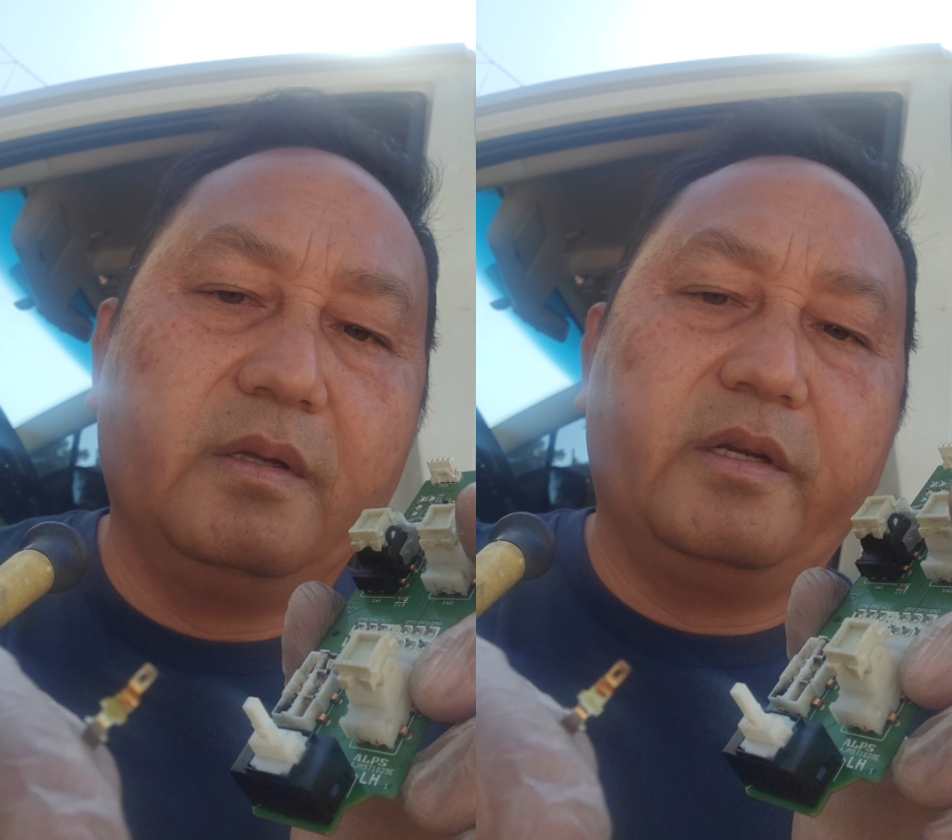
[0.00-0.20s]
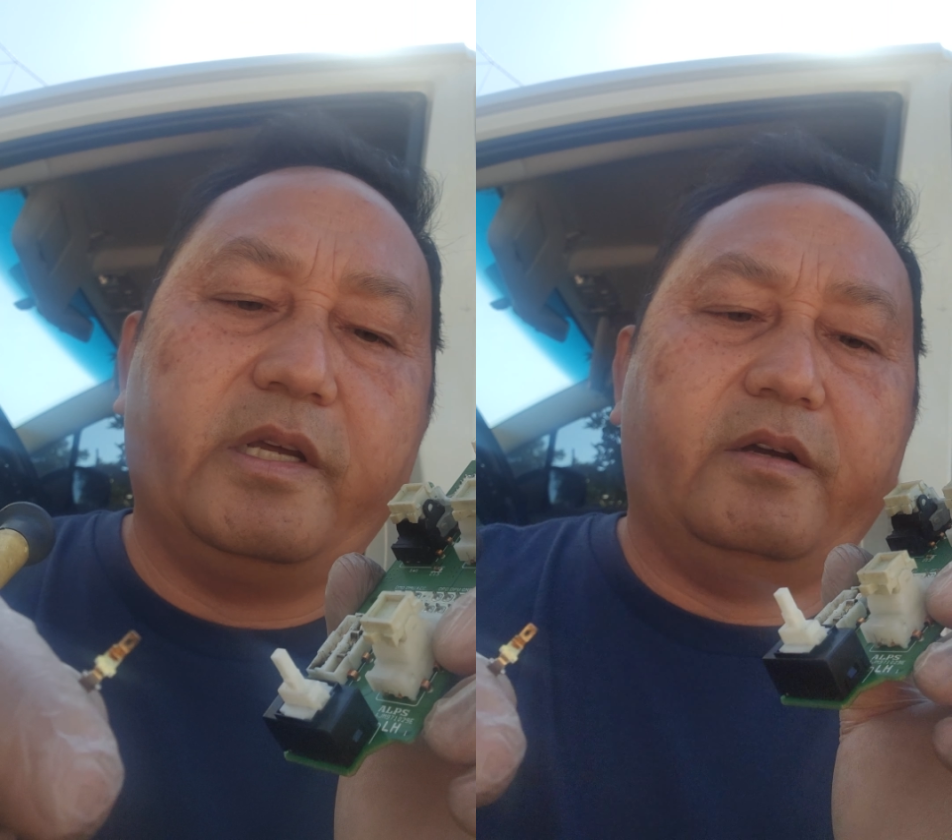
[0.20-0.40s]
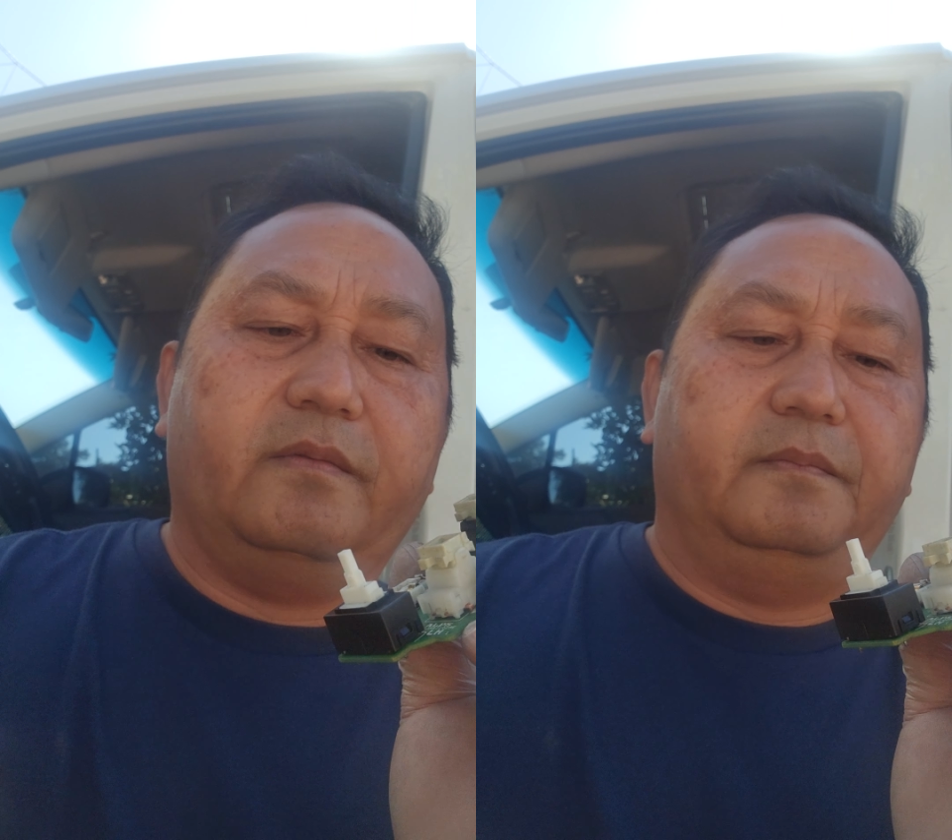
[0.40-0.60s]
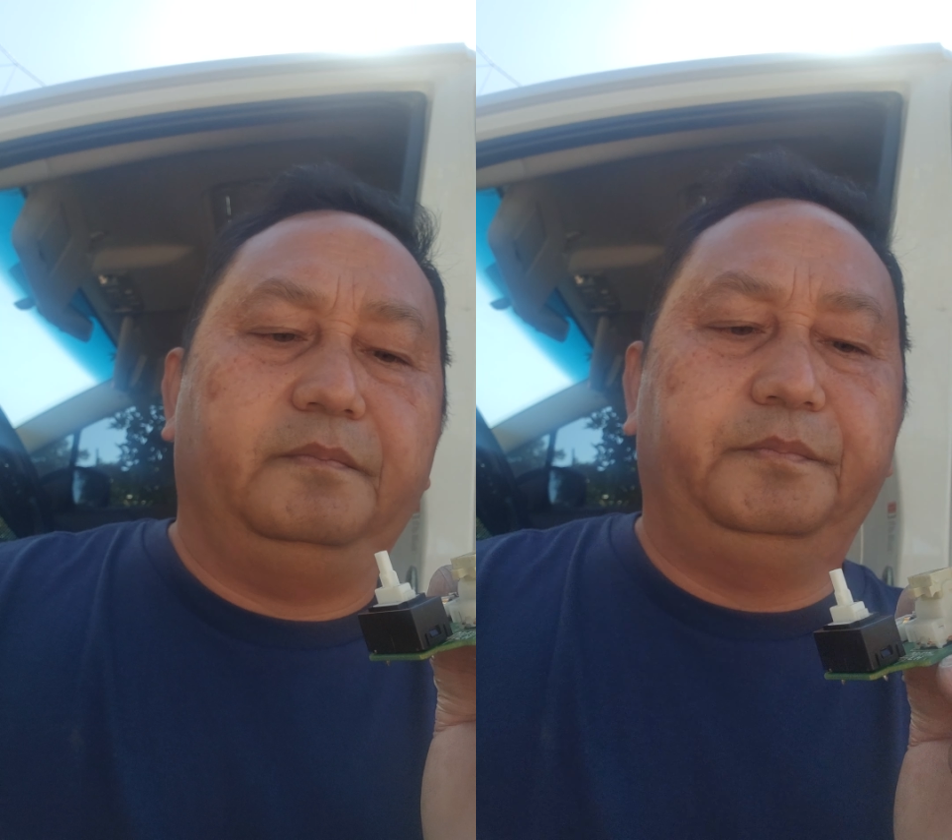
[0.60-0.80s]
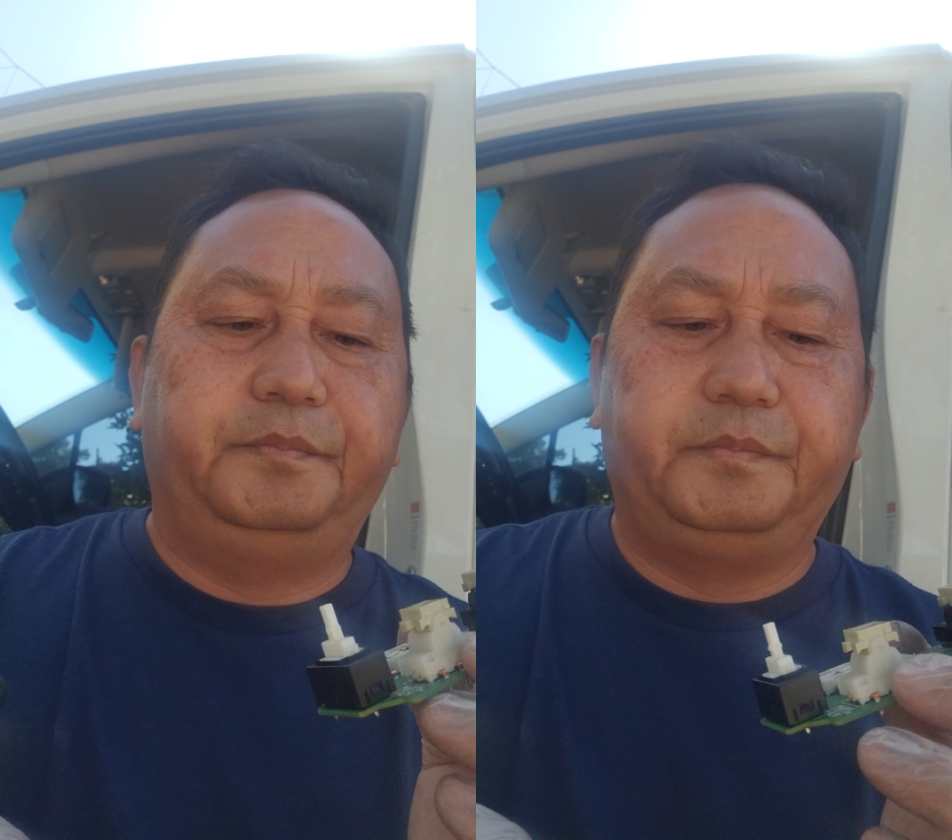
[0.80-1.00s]
Now
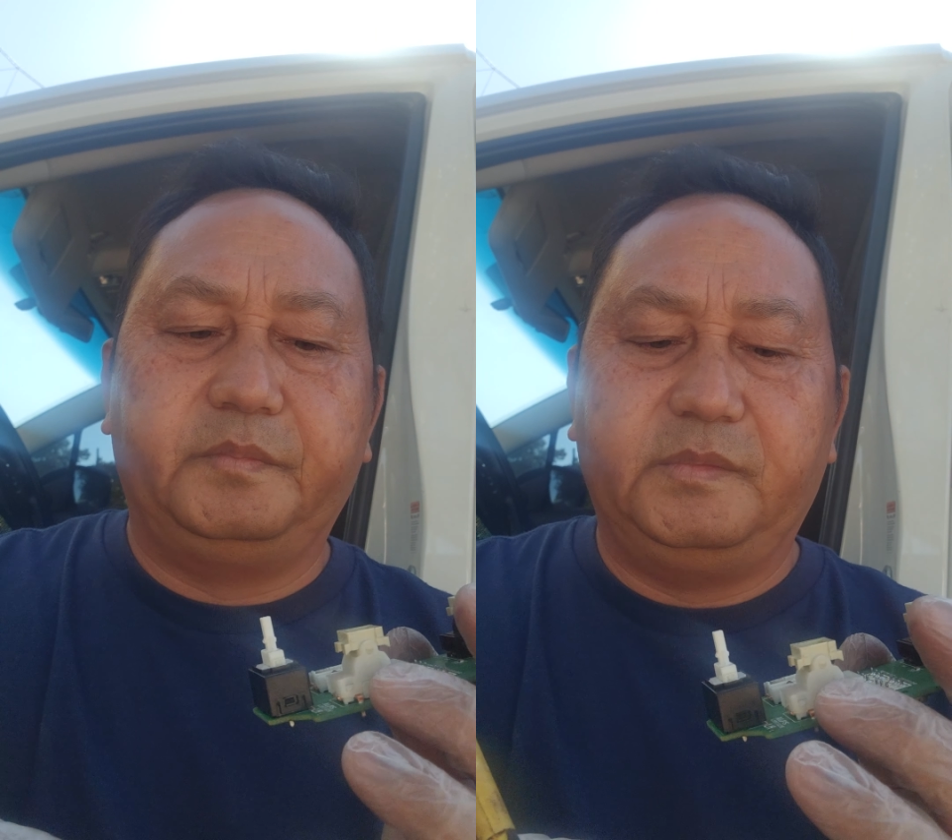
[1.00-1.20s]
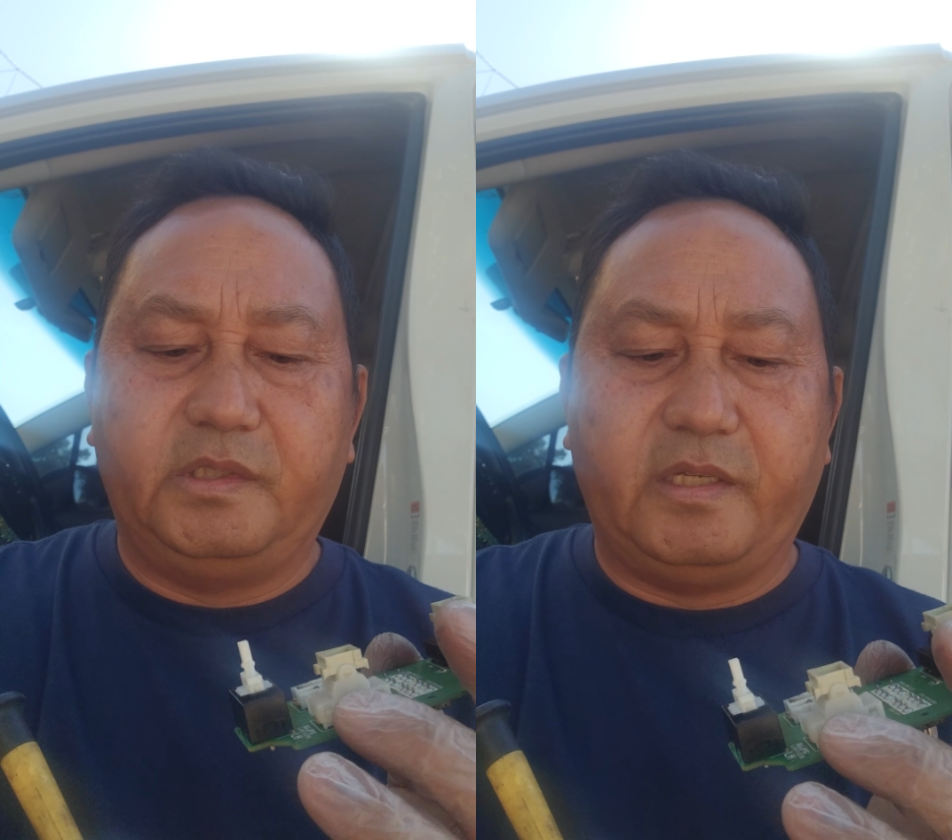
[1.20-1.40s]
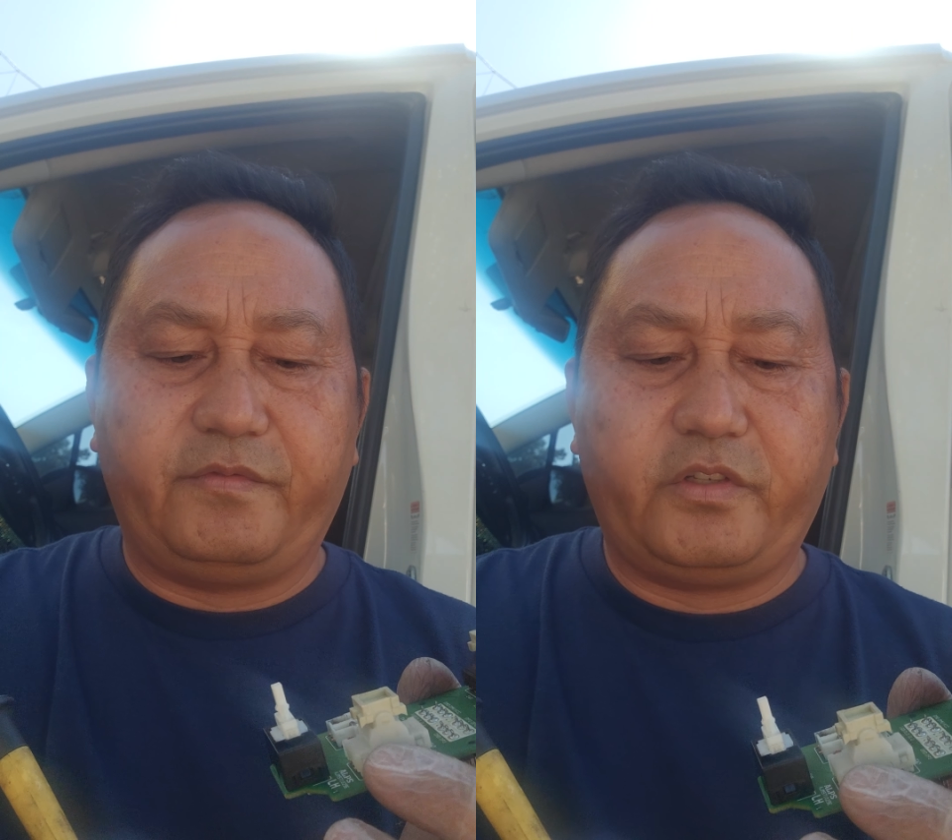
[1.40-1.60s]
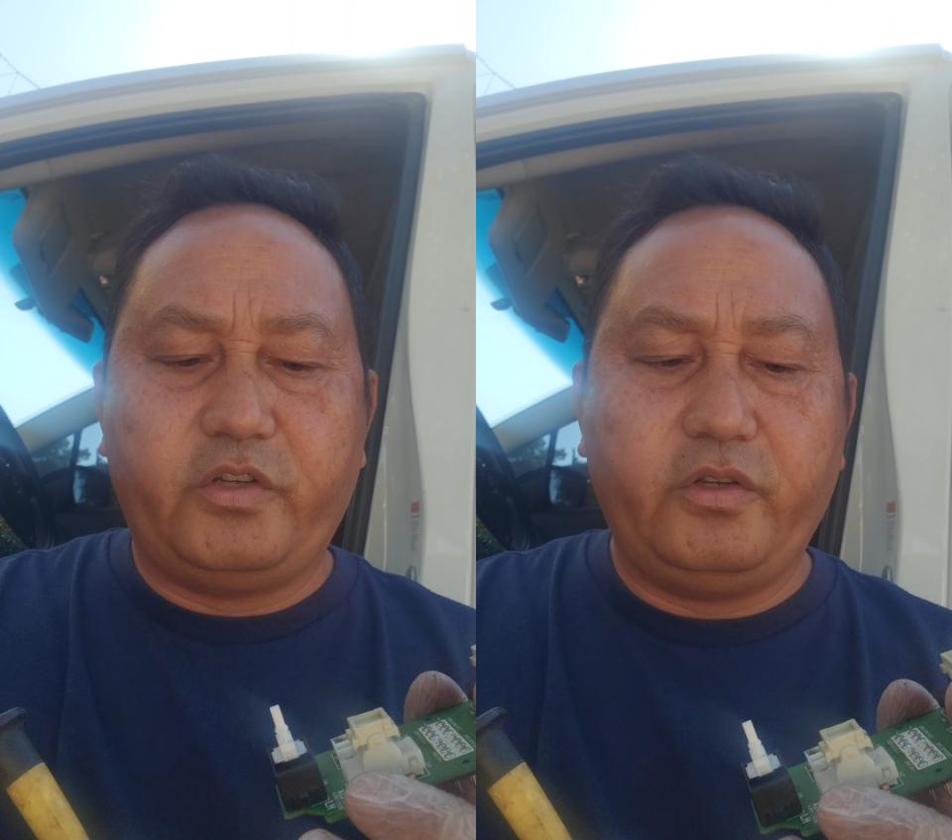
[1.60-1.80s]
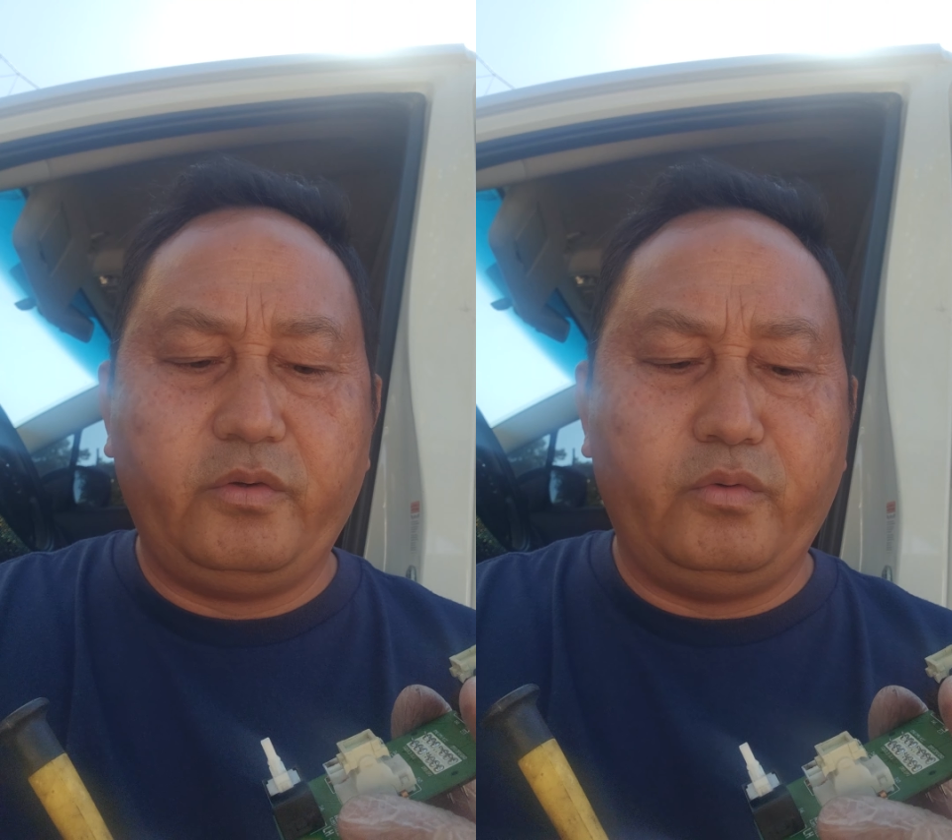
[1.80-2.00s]
the
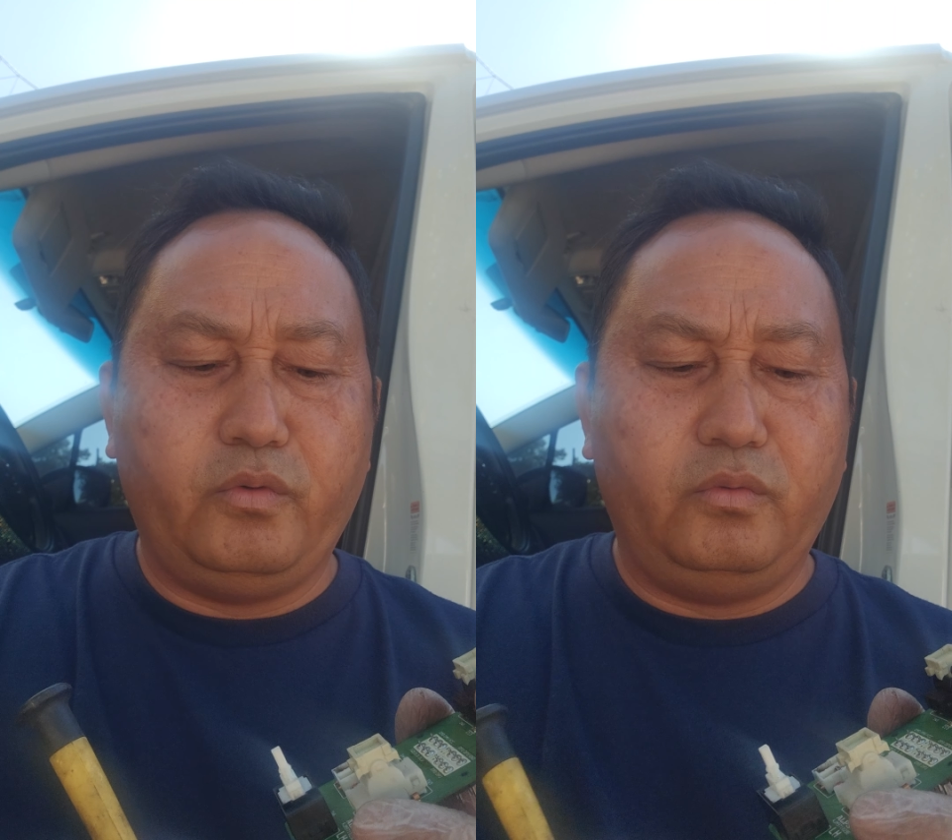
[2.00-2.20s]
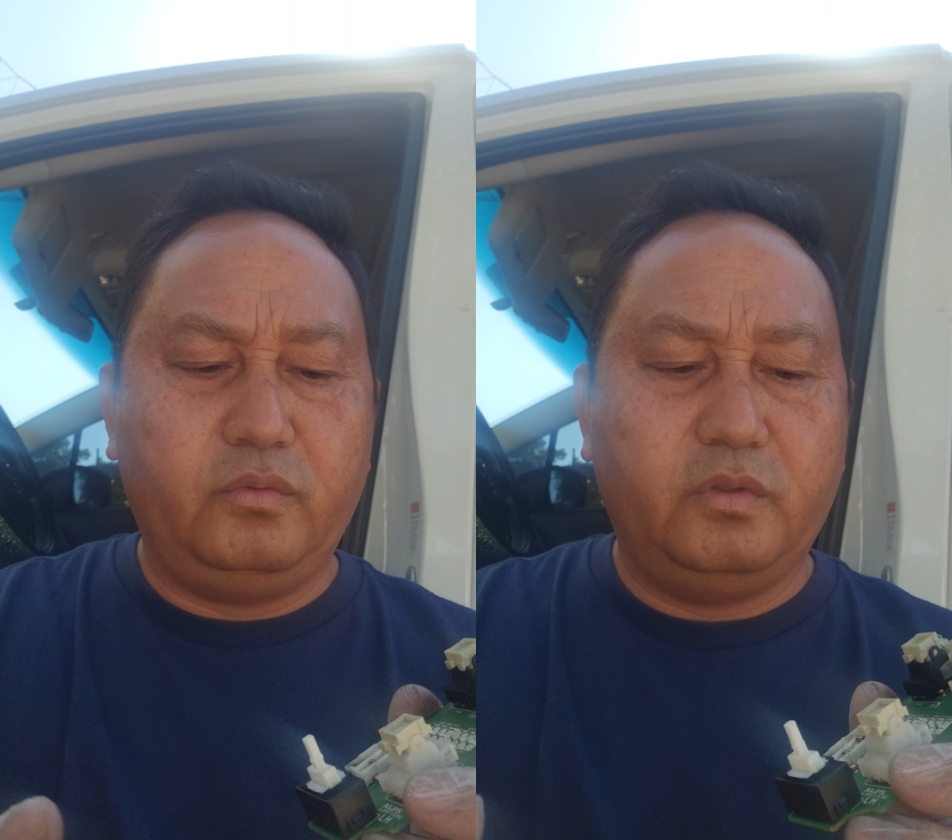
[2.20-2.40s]
2,